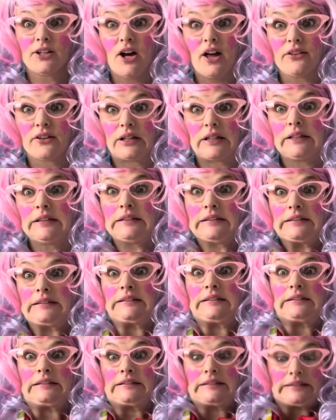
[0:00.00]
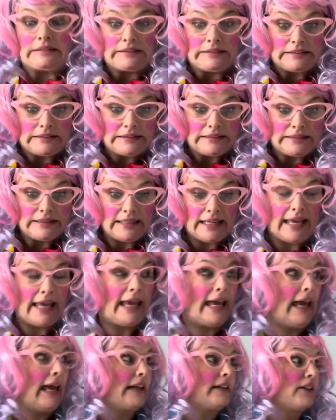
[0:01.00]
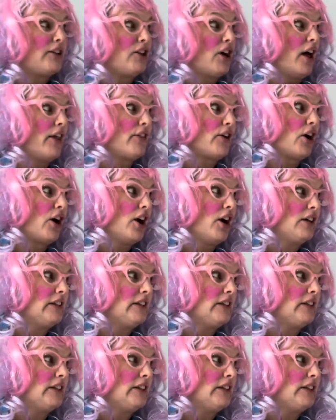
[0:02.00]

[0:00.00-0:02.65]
another. And another.